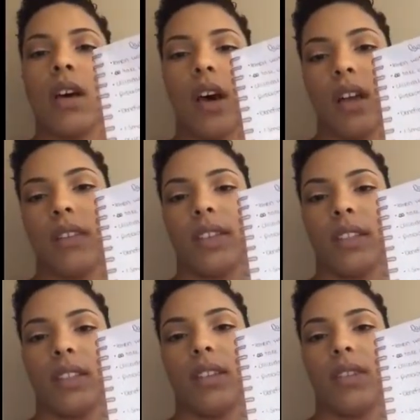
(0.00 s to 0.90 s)
All of that
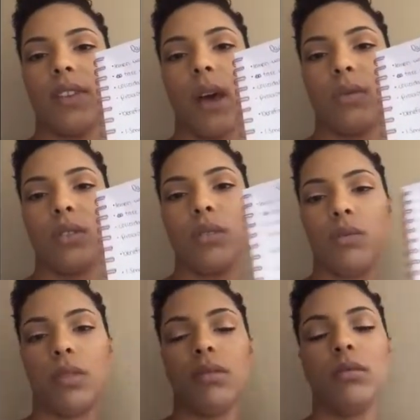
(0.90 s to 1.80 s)
stuff I was
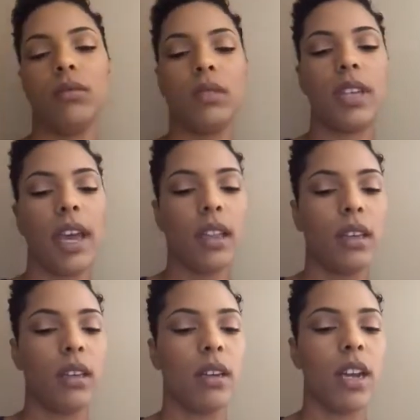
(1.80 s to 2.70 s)
doing
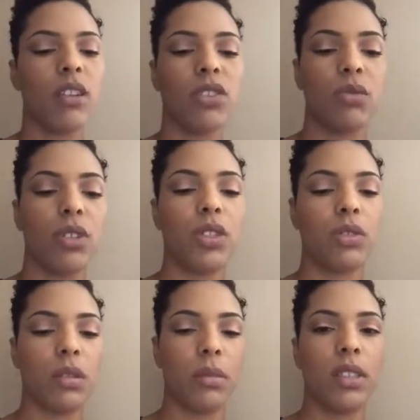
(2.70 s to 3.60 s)
daily. And I'll just read you
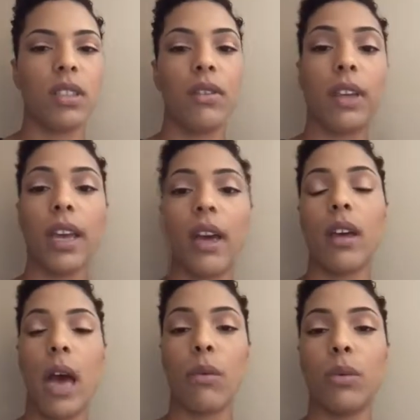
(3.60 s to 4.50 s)
some of the stuff. Like
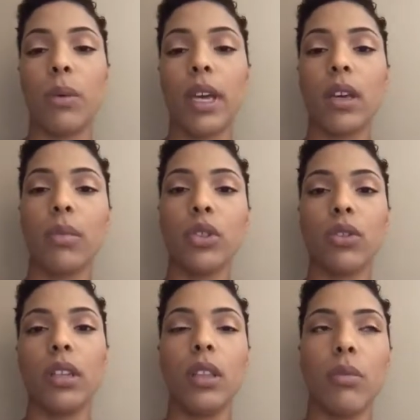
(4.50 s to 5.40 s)
I would wake up and
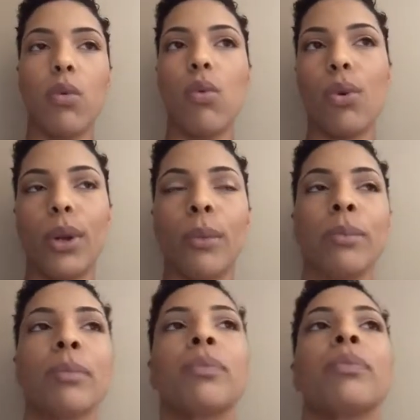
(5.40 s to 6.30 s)
drink lemon water.
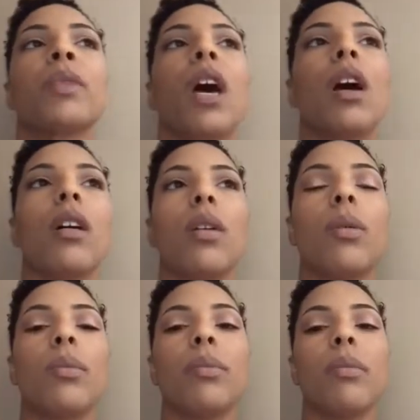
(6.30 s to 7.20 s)

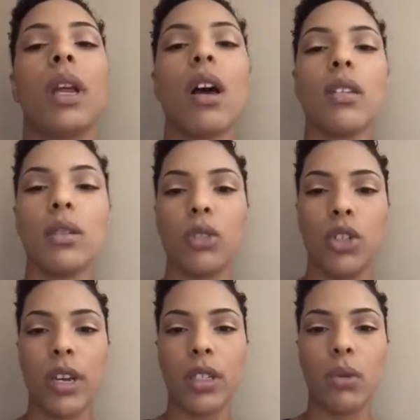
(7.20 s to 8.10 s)
But I also was
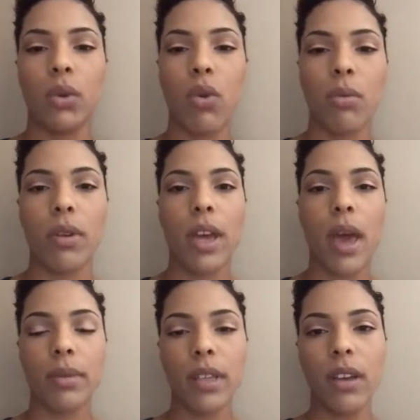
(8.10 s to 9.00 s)
trying to incorporate
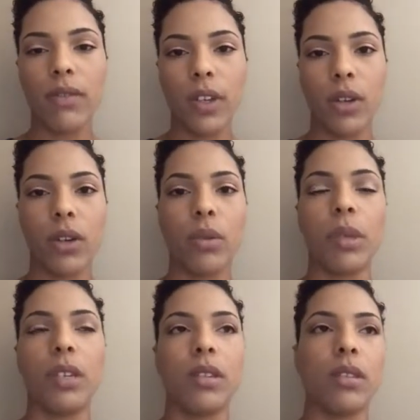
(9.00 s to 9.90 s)
apple cider vinegar
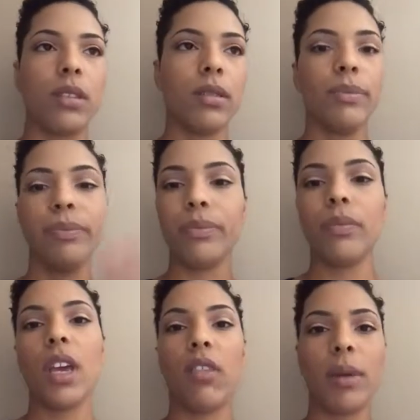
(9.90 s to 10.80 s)
because
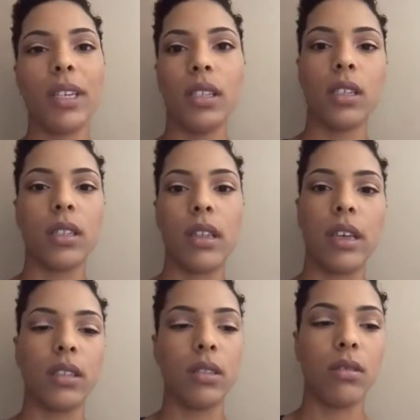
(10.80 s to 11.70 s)
everybody says that
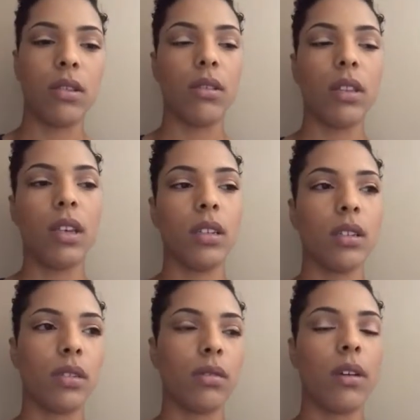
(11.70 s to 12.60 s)
that's, thing to
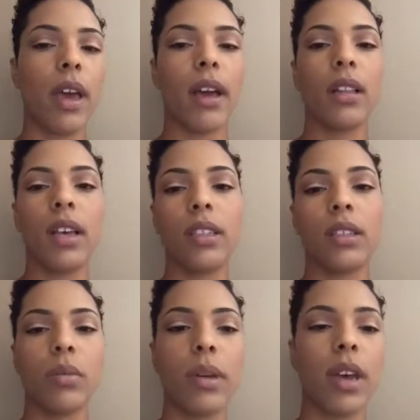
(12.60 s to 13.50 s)
do. alkalizes
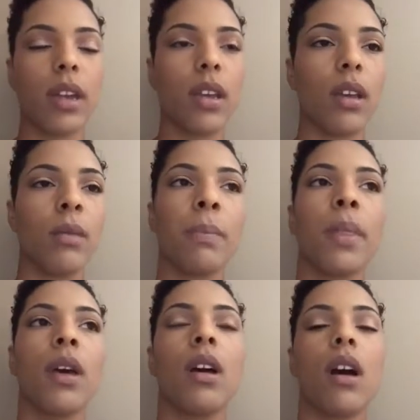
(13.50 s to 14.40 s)
your body,
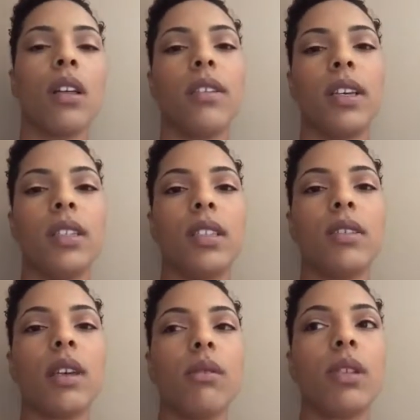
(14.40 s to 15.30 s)
all of that stuff.
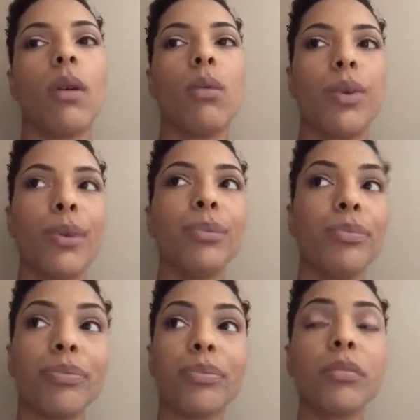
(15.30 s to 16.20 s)
So I was like, well,
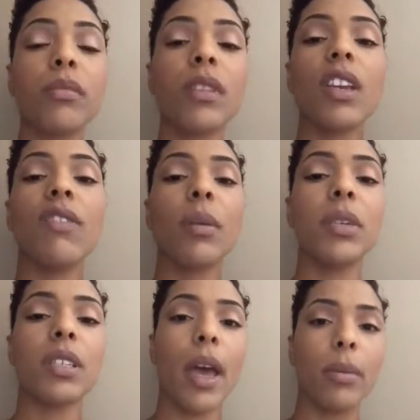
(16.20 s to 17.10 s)
if I
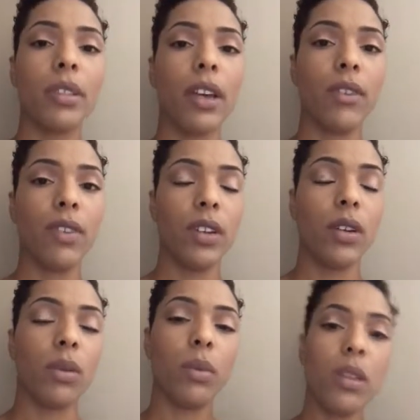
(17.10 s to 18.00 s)
mix the apple cider
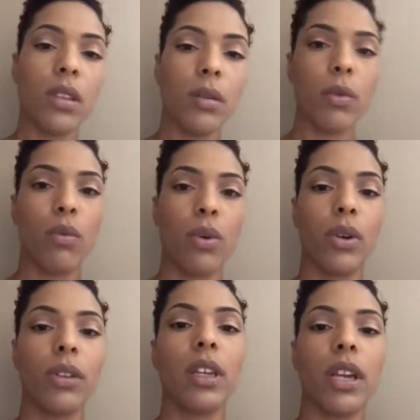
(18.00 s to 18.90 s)
vinegar with the lemon
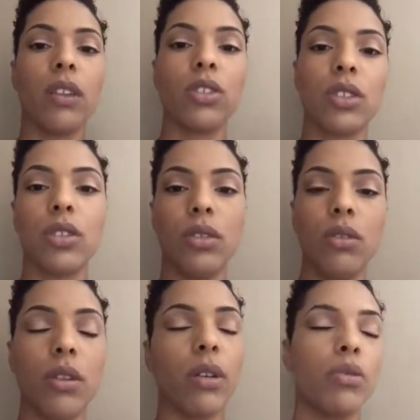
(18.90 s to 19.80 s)
water, then I'll just,
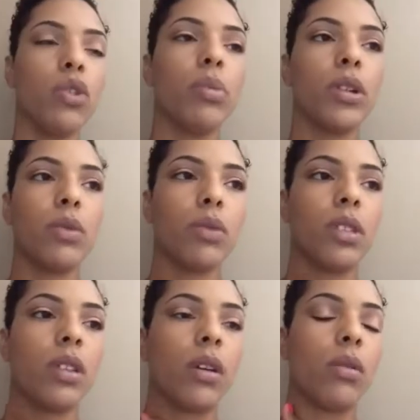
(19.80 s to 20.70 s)
two birds, one
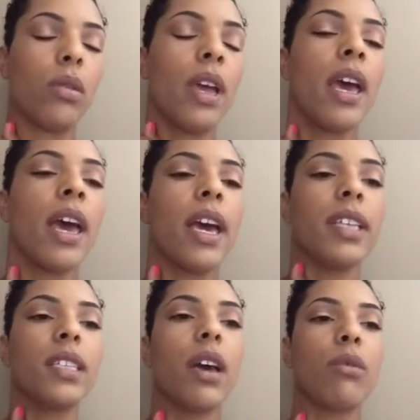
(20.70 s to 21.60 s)
stone.
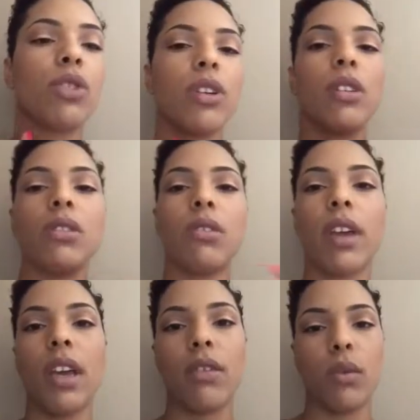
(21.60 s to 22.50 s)
And so I was trying to do
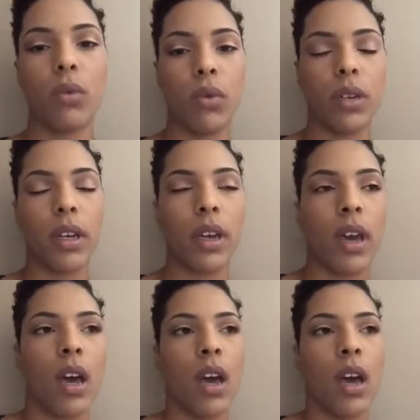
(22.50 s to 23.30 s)
that every morning.